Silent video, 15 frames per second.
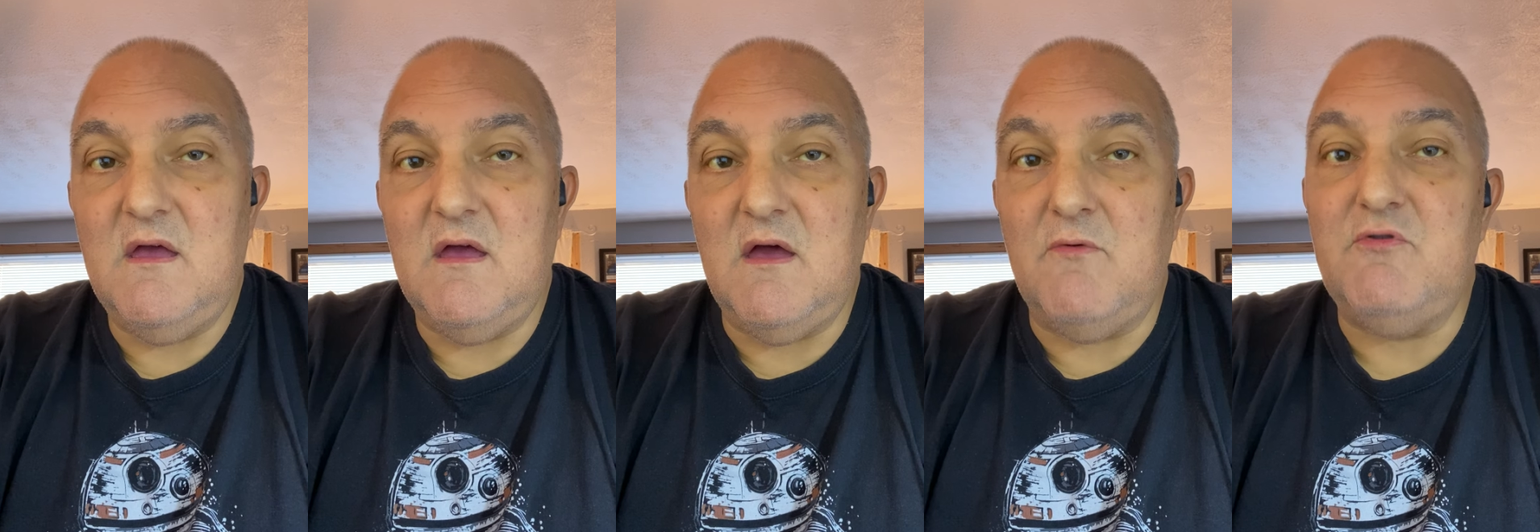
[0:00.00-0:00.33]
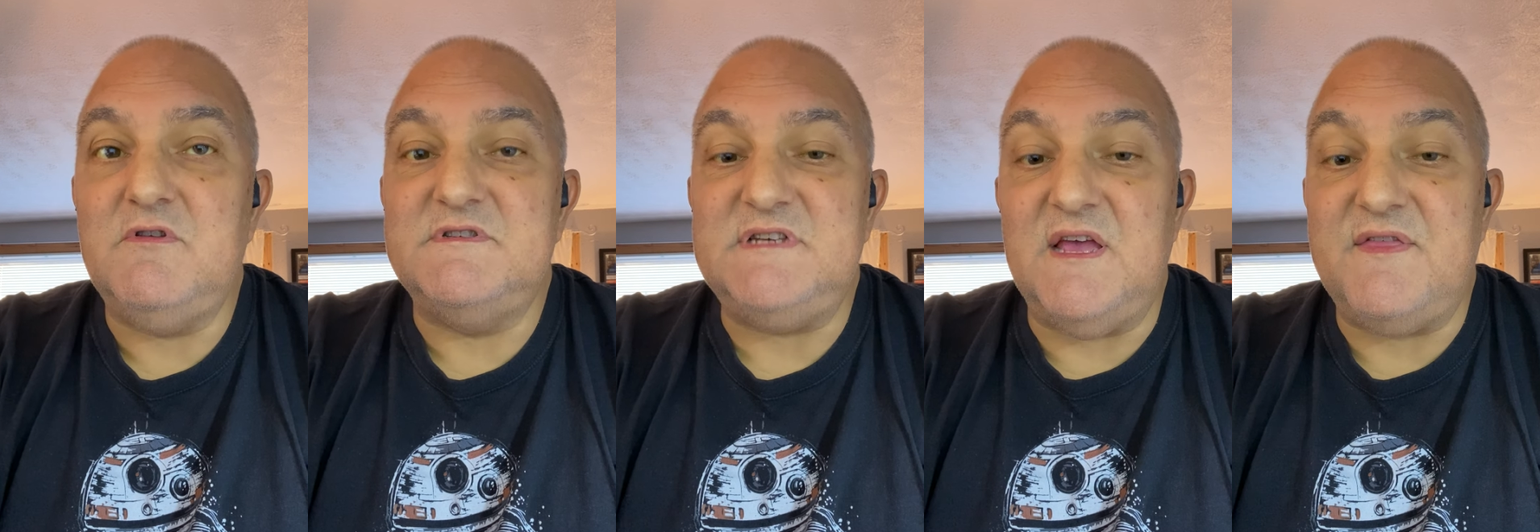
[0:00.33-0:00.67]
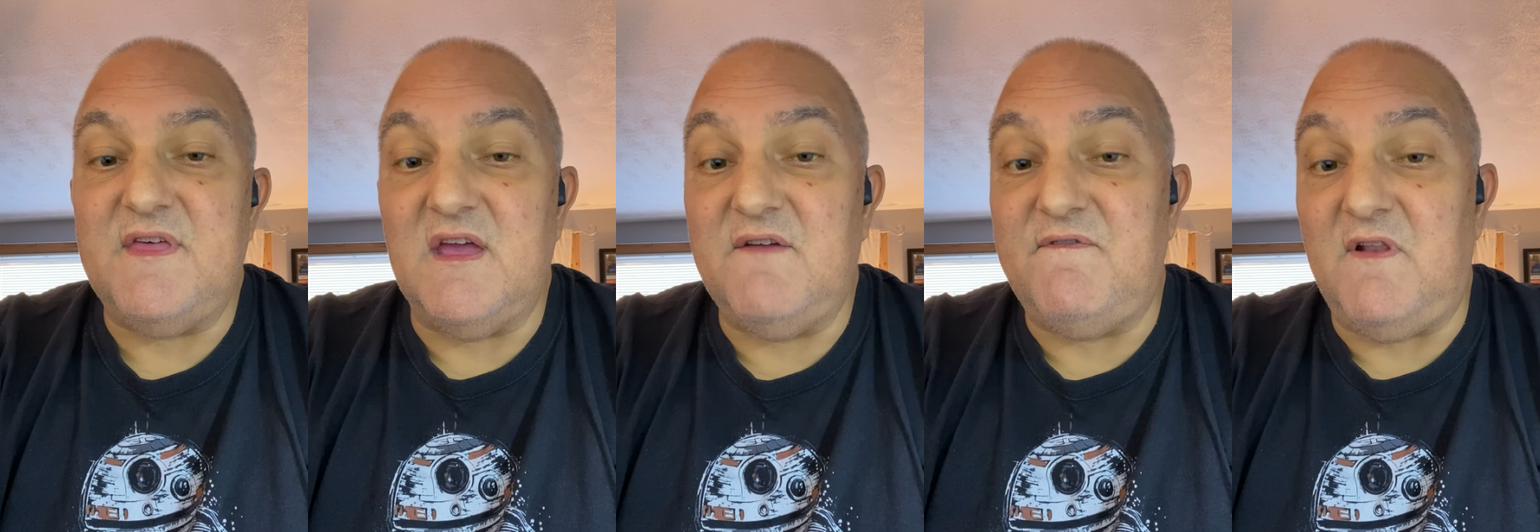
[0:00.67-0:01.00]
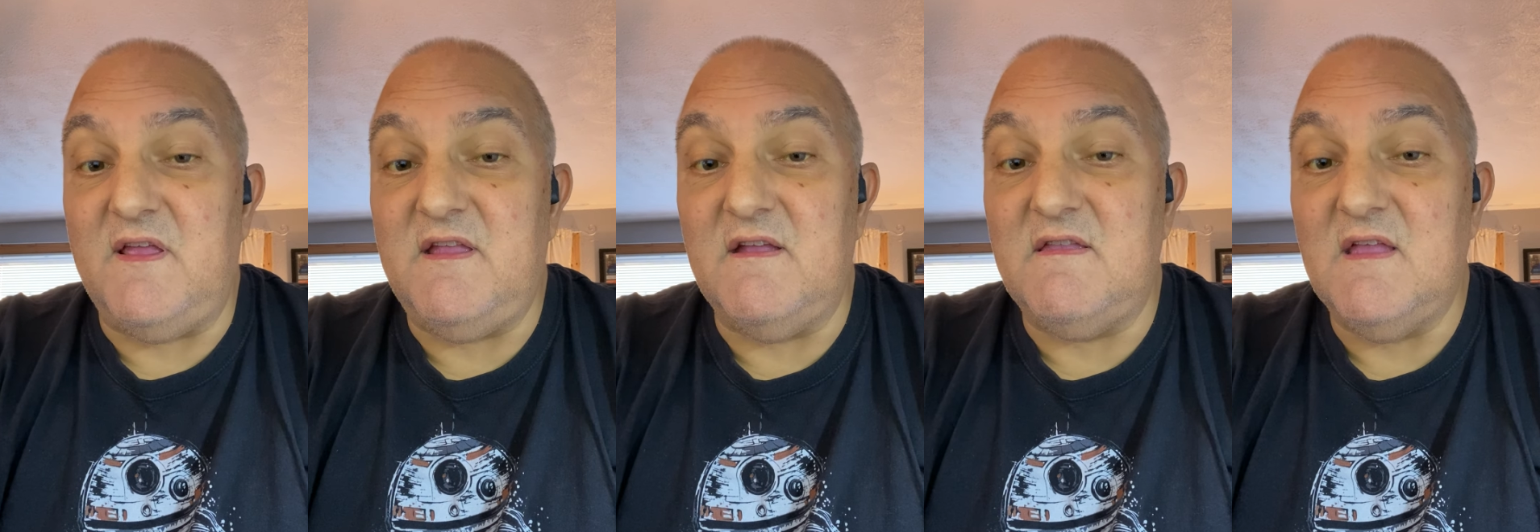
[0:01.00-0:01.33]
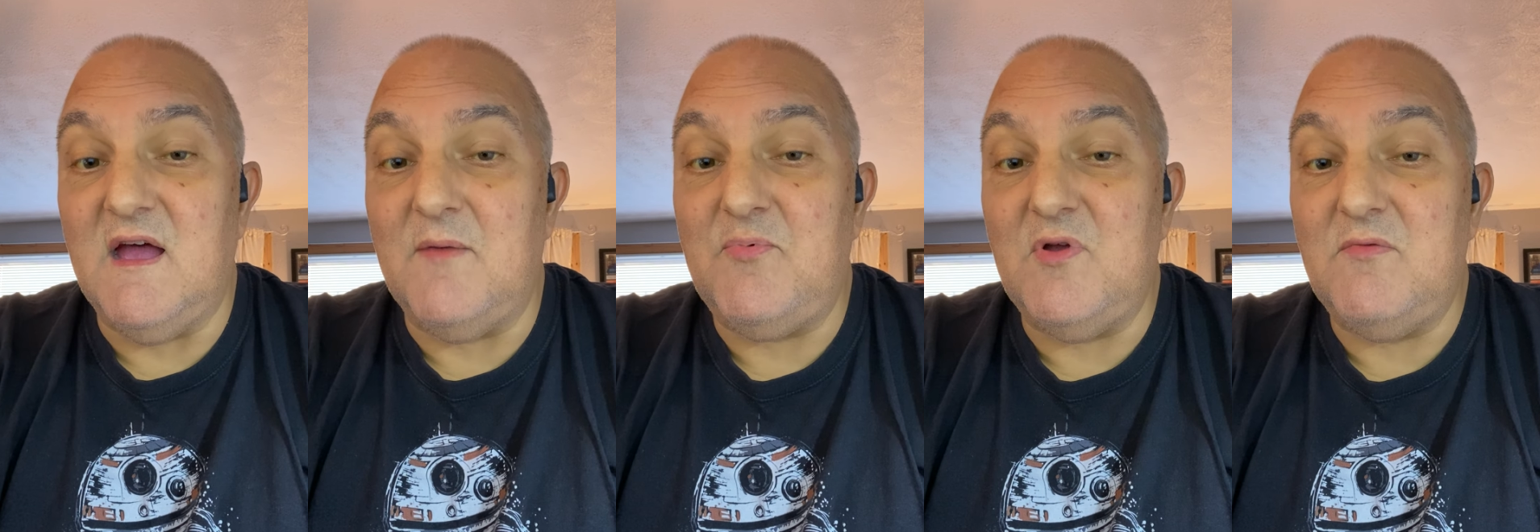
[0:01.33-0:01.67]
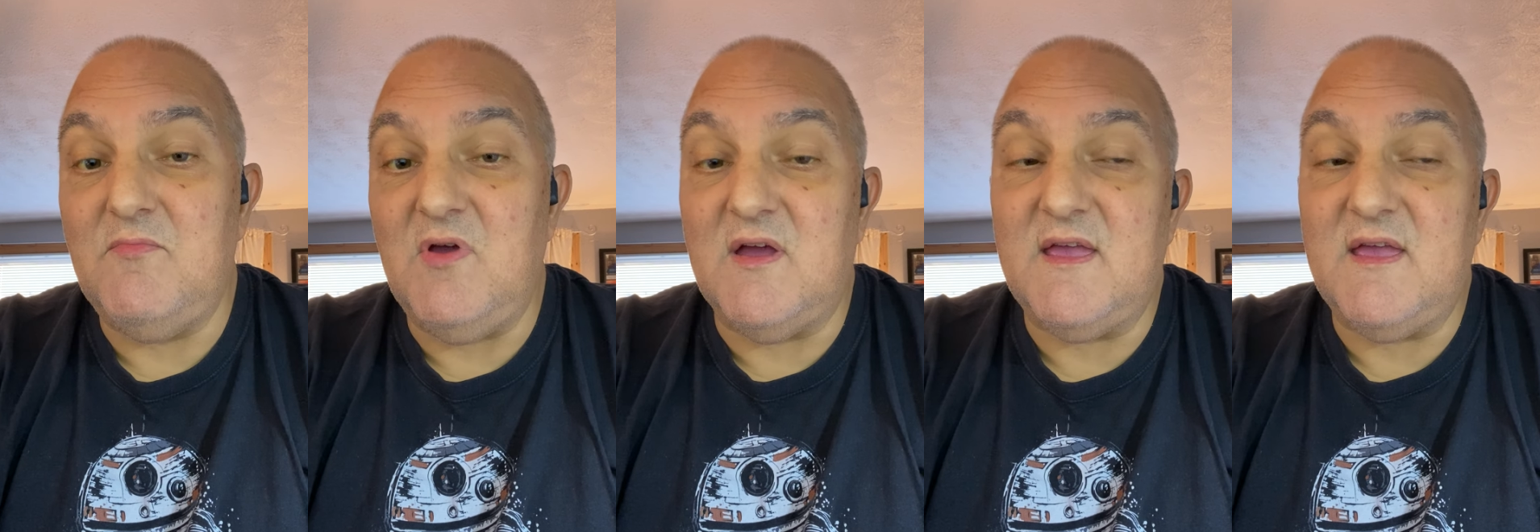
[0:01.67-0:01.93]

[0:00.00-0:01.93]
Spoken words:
I wouldn't say thankfully it didn't happen, but